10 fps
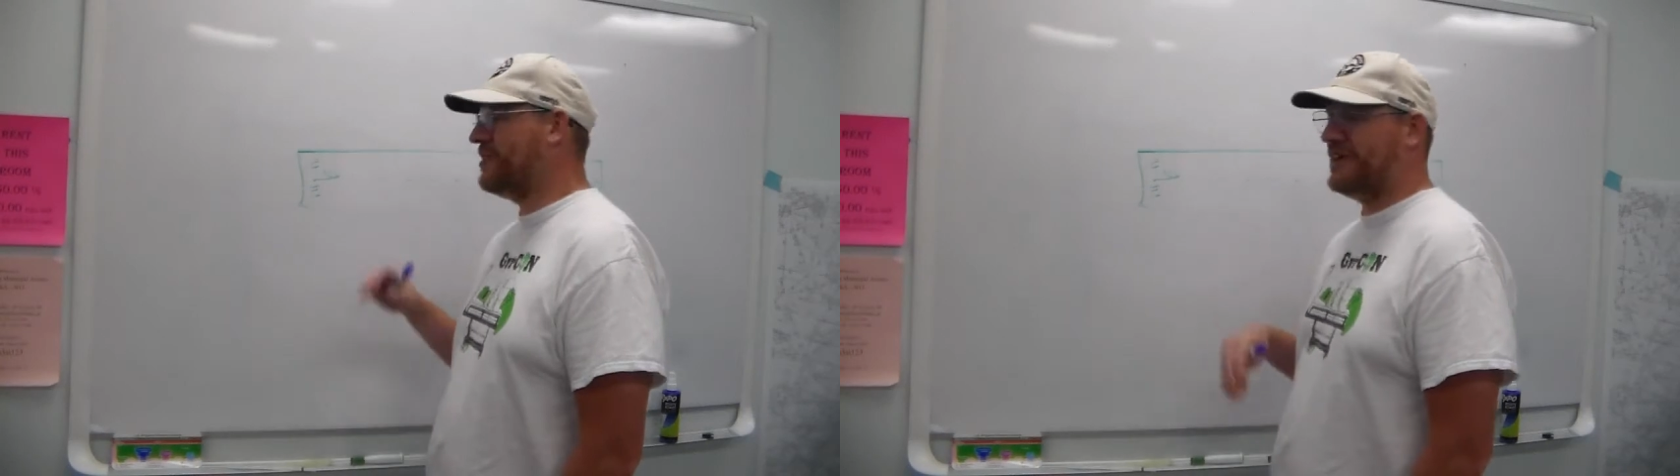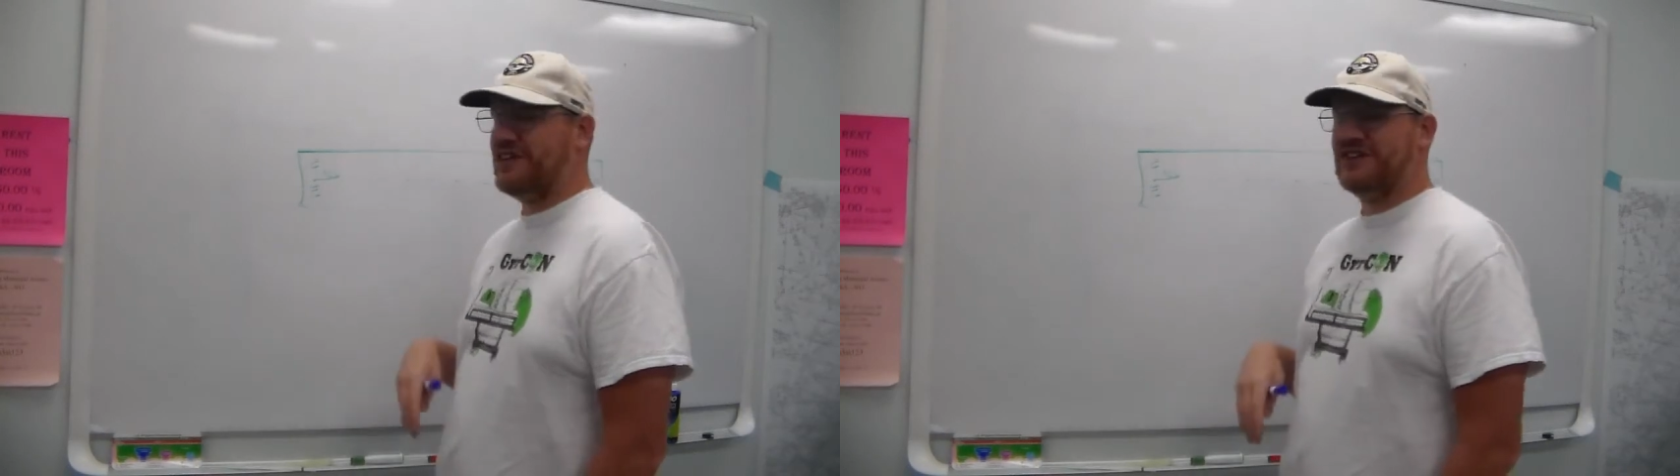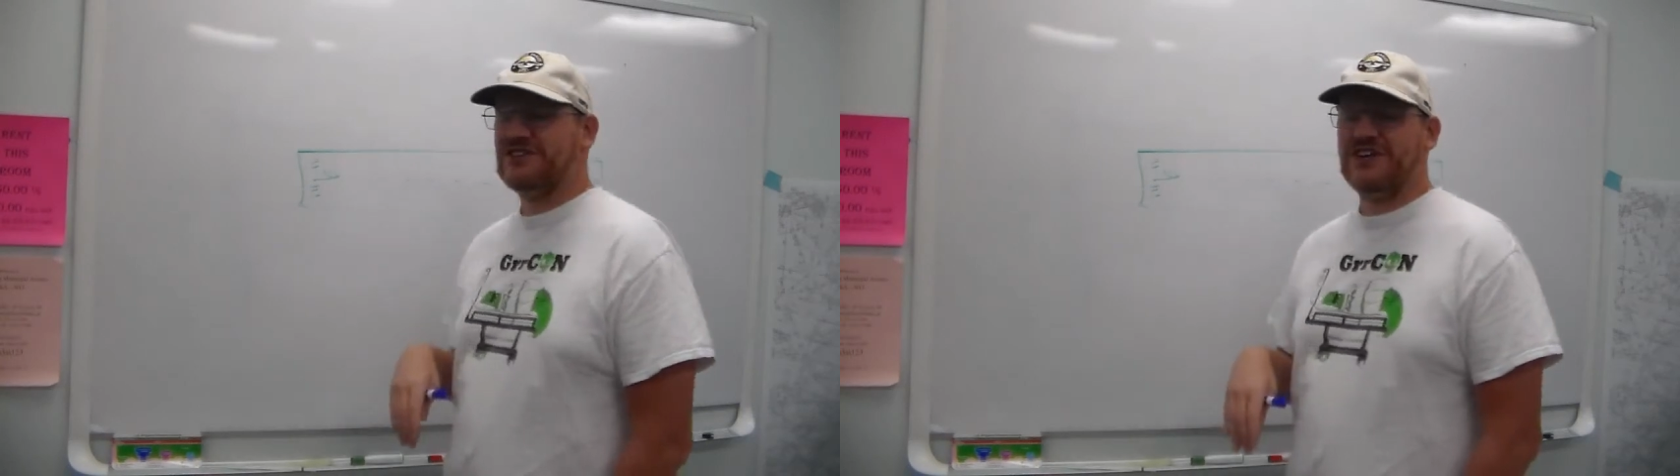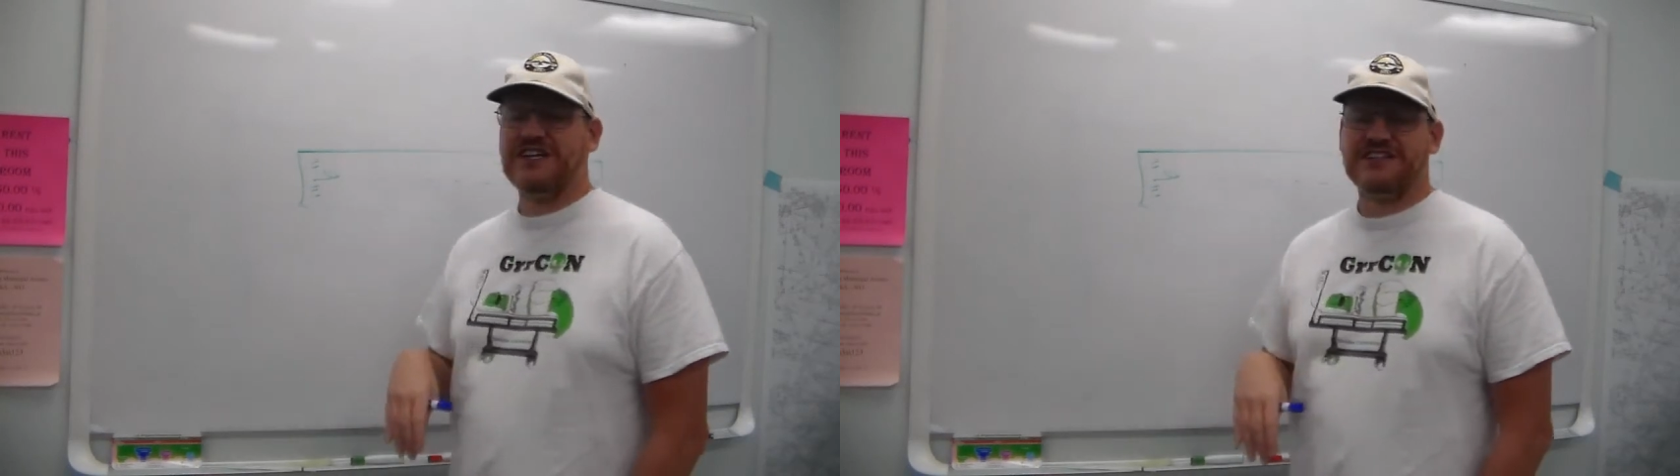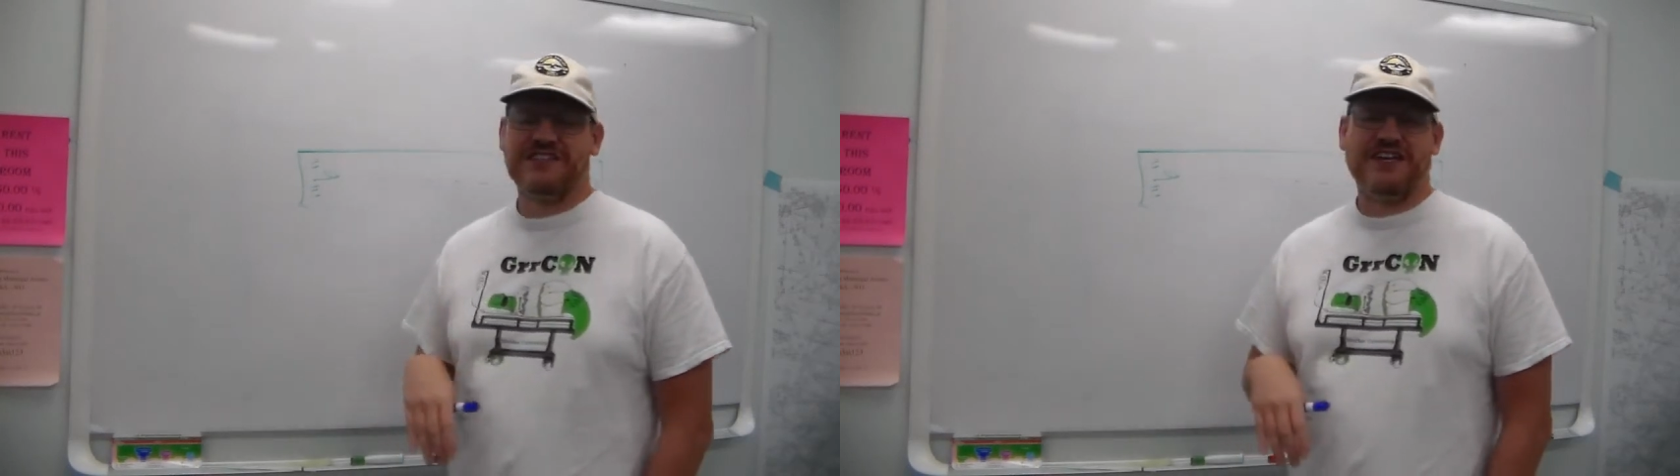point and you're
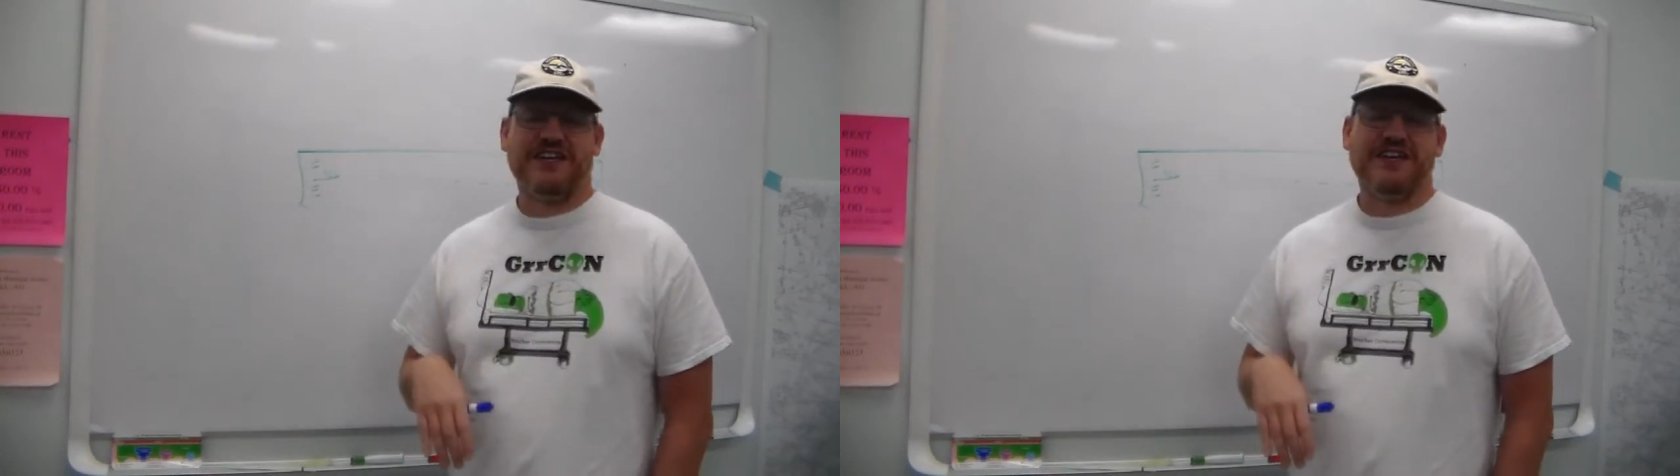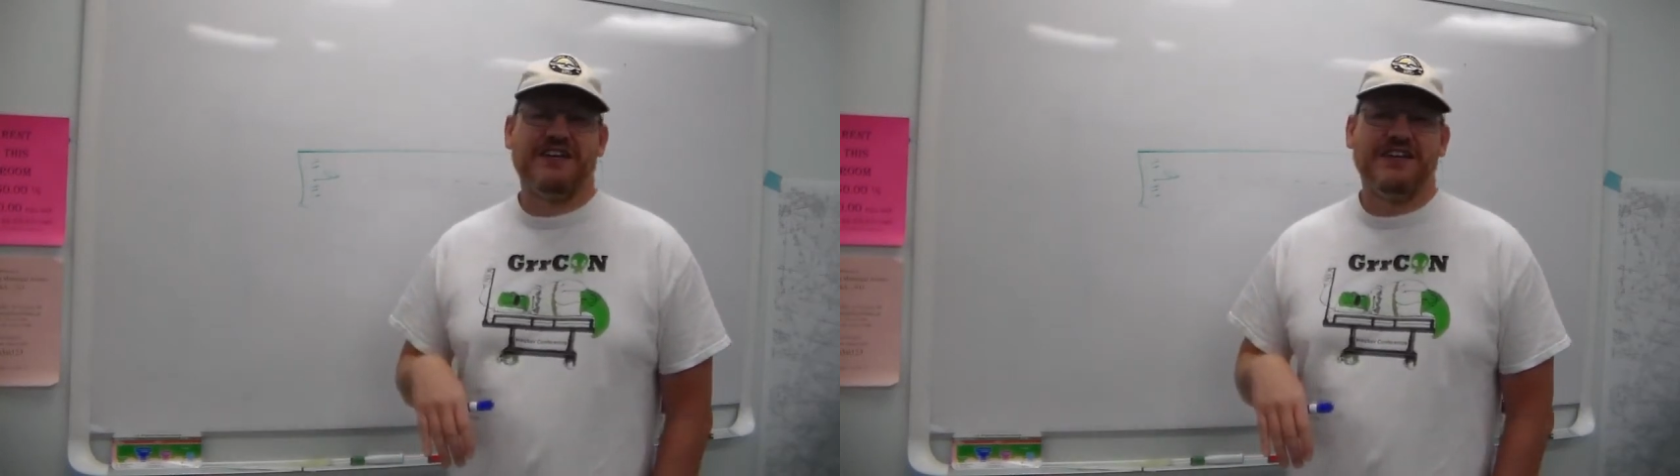trying to say,